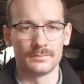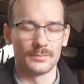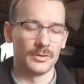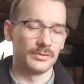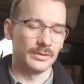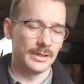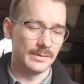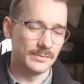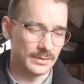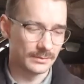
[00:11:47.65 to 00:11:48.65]

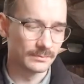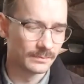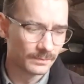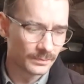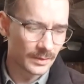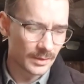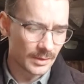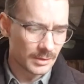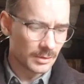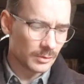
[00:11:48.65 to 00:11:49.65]
programs and
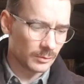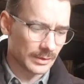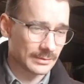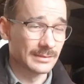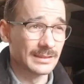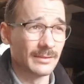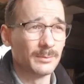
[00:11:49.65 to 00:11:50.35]
all that sort of stuff.